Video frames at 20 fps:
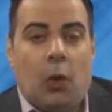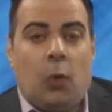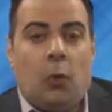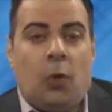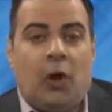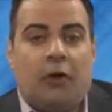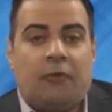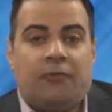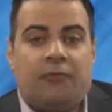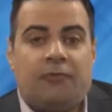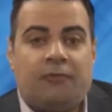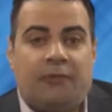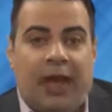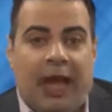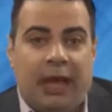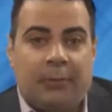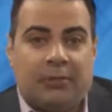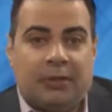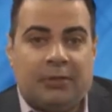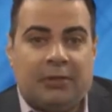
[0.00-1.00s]
were
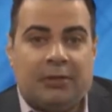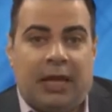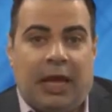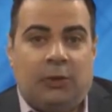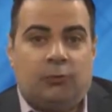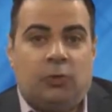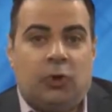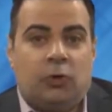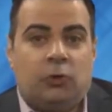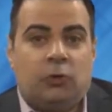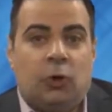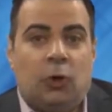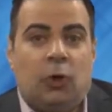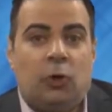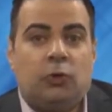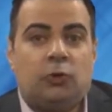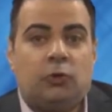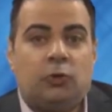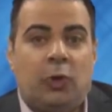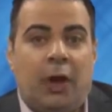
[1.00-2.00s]
famous and were
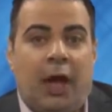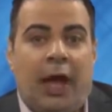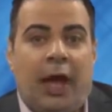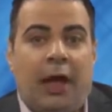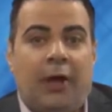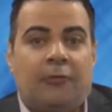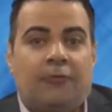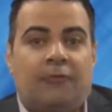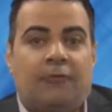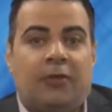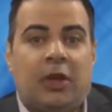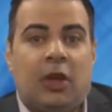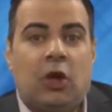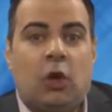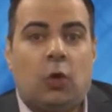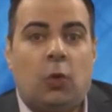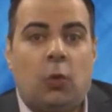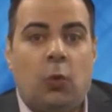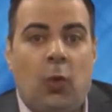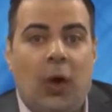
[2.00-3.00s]
known to have
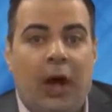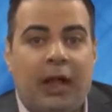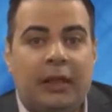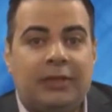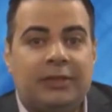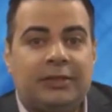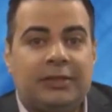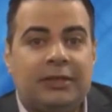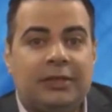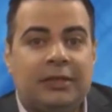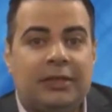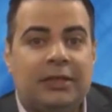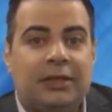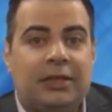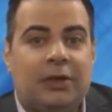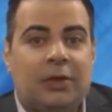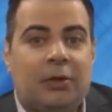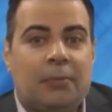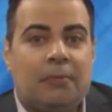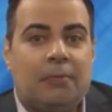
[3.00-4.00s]
quality
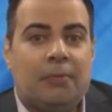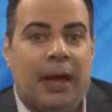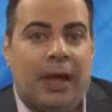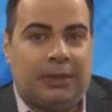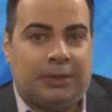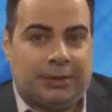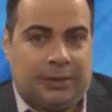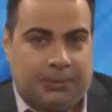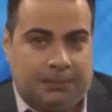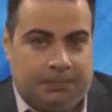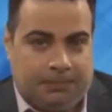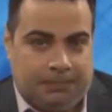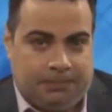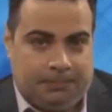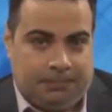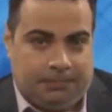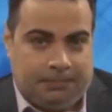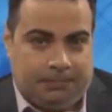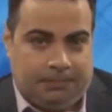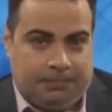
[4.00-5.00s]
balsam.
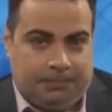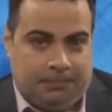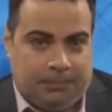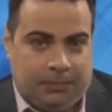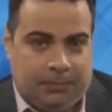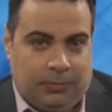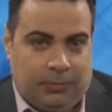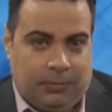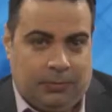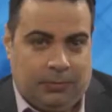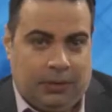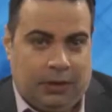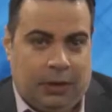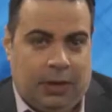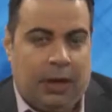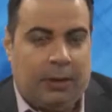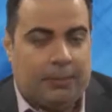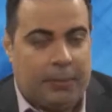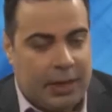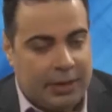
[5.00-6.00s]

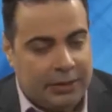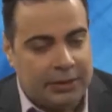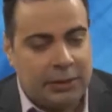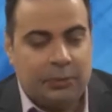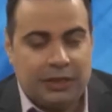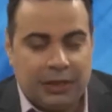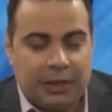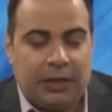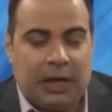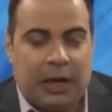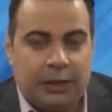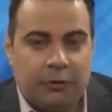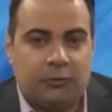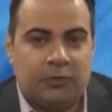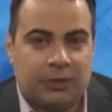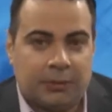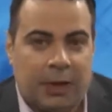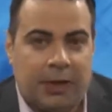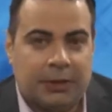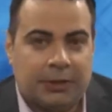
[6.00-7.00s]
Balsam is a kind of
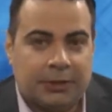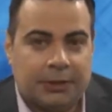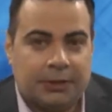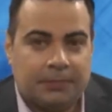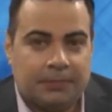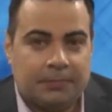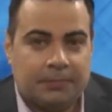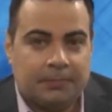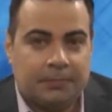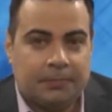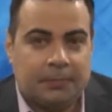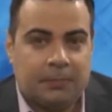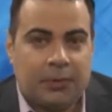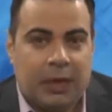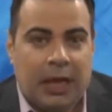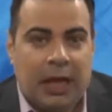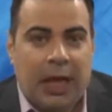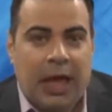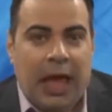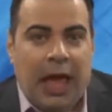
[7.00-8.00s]
spice.
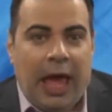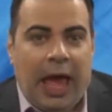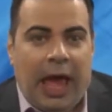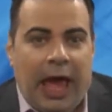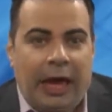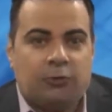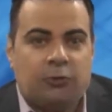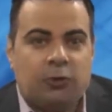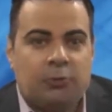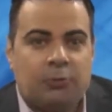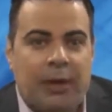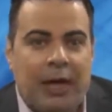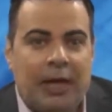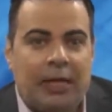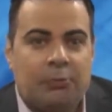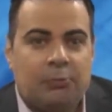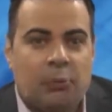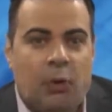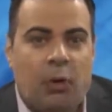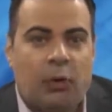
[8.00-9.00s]
It would
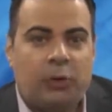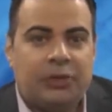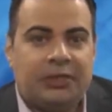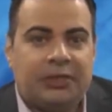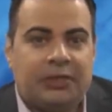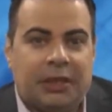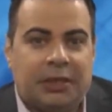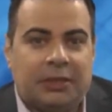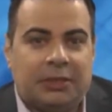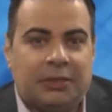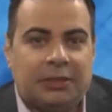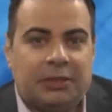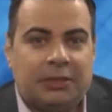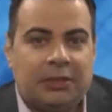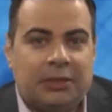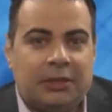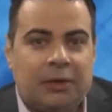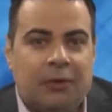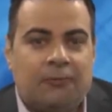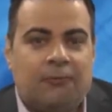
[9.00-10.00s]
make more sense
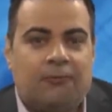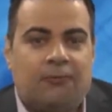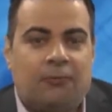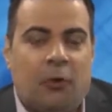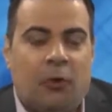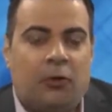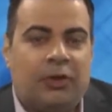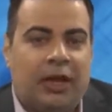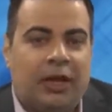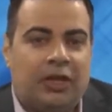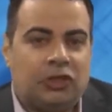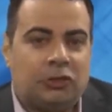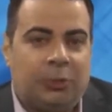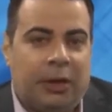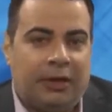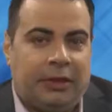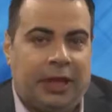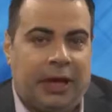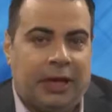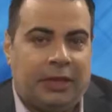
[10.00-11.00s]
for the
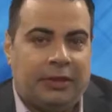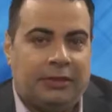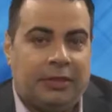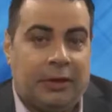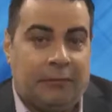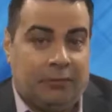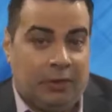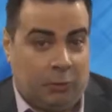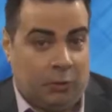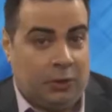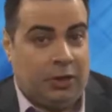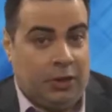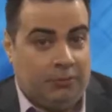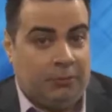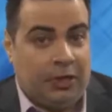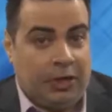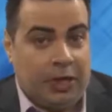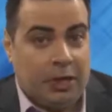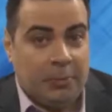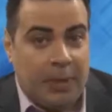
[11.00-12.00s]
Ishmaelites, if they were
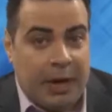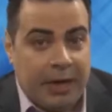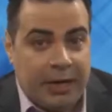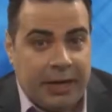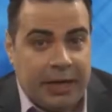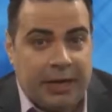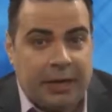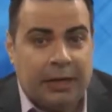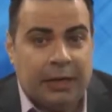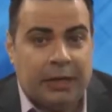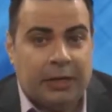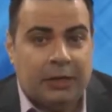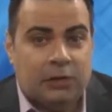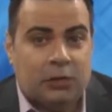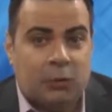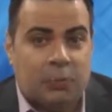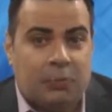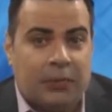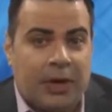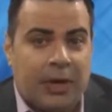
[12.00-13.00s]
living in Mecca,
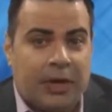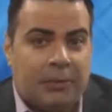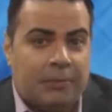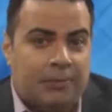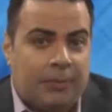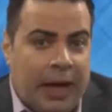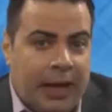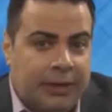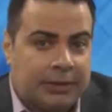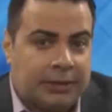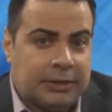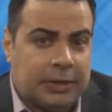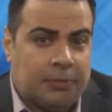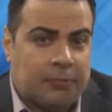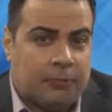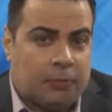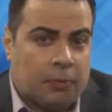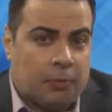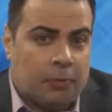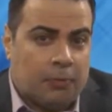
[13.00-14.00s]
to bring balsam
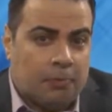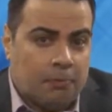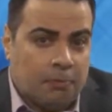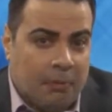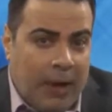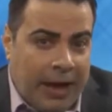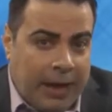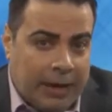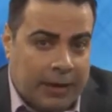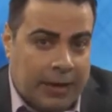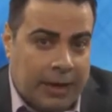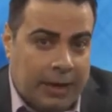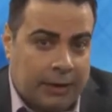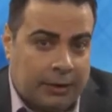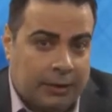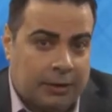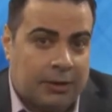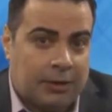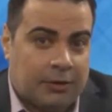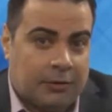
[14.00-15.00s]
from Mecca
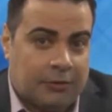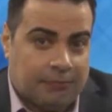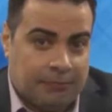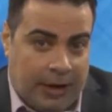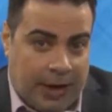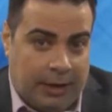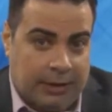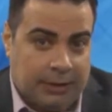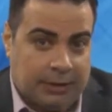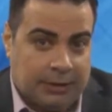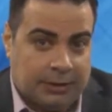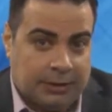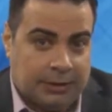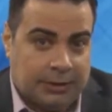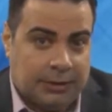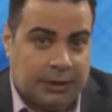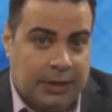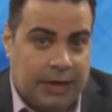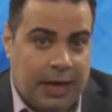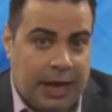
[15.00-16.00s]
valleys
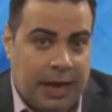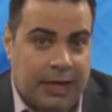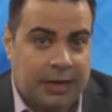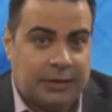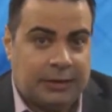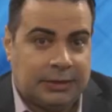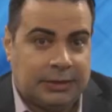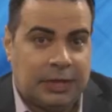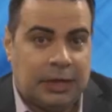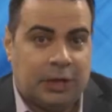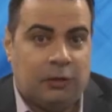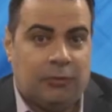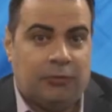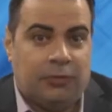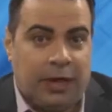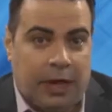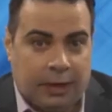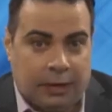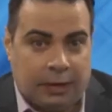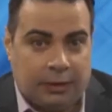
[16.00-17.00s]
instead of
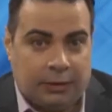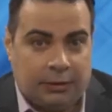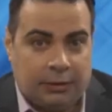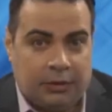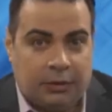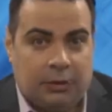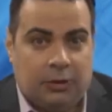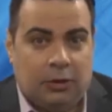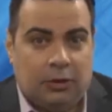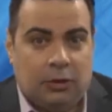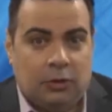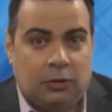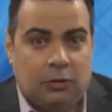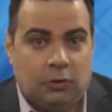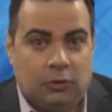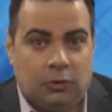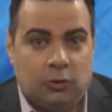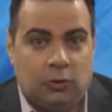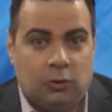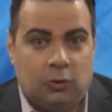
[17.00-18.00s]
Gilead
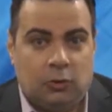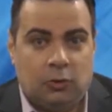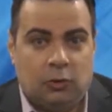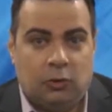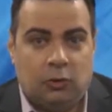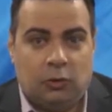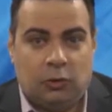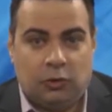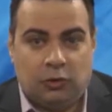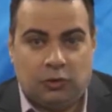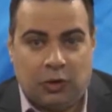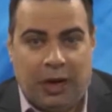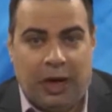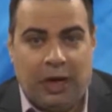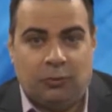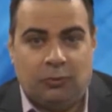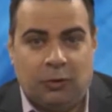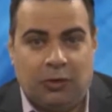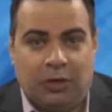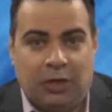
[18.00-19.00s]
to
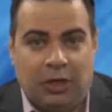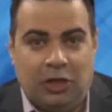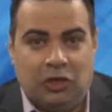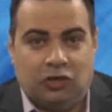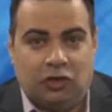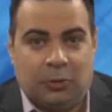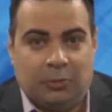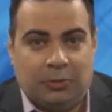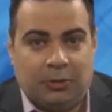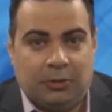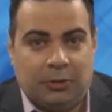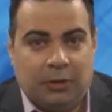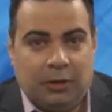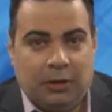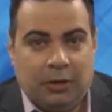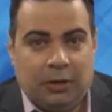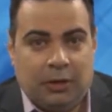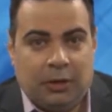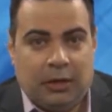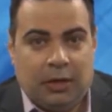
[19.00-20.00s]
trade with Egypt.
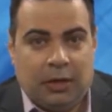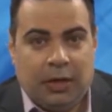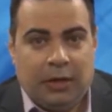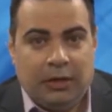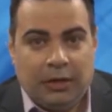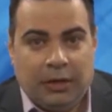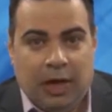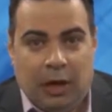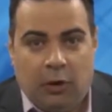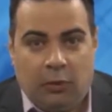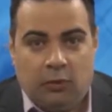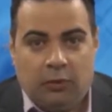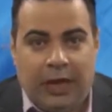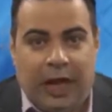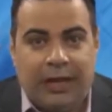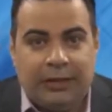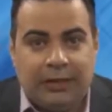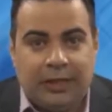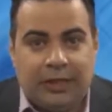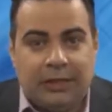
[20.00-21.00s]
Now,
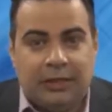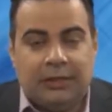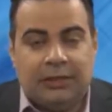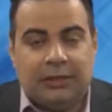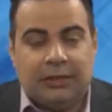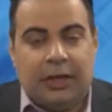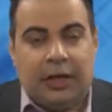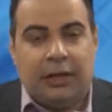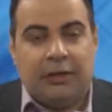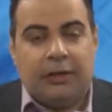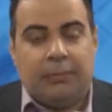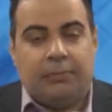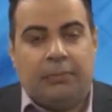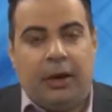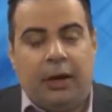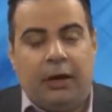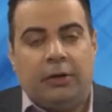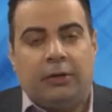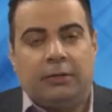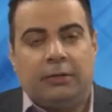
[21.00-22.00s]
that is the
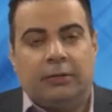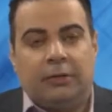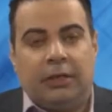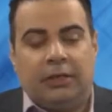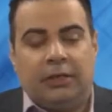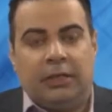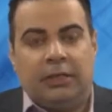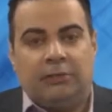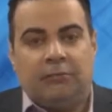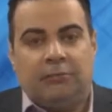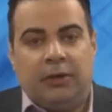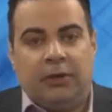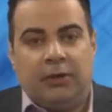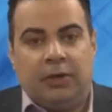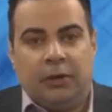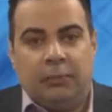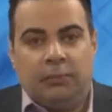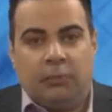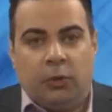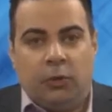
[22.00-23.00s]
part that is
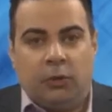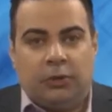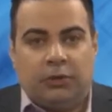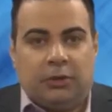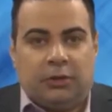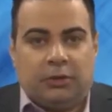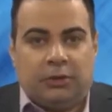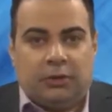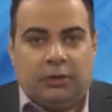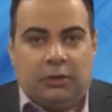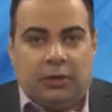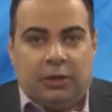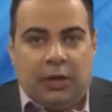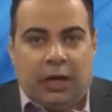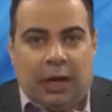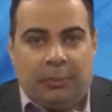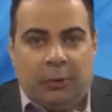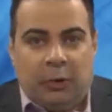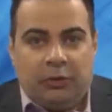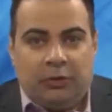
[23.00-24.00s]
very important
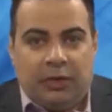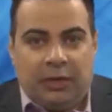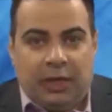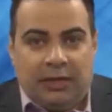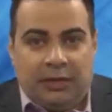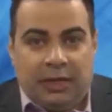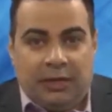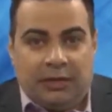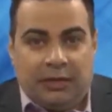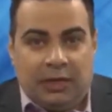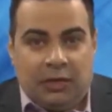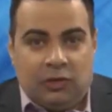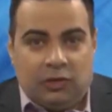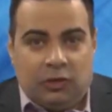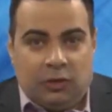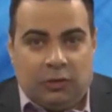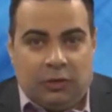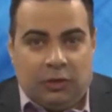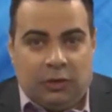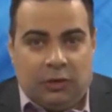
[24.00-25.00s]
about the 19th
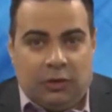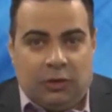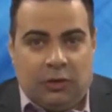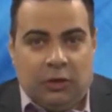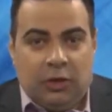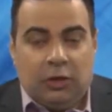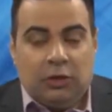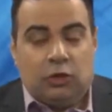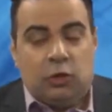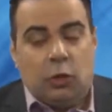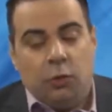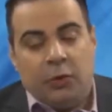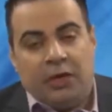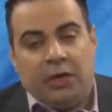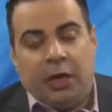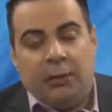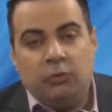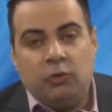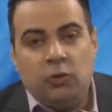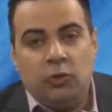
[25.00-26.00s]
century. So we
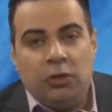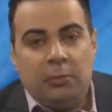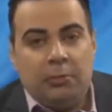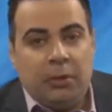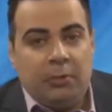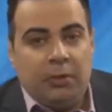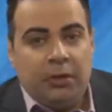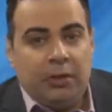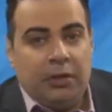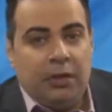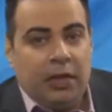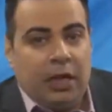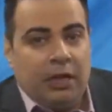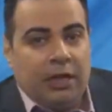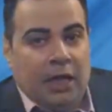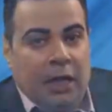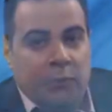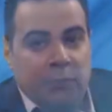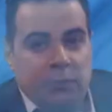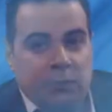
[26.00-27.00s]
come to the biblical
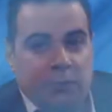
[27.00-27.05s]
account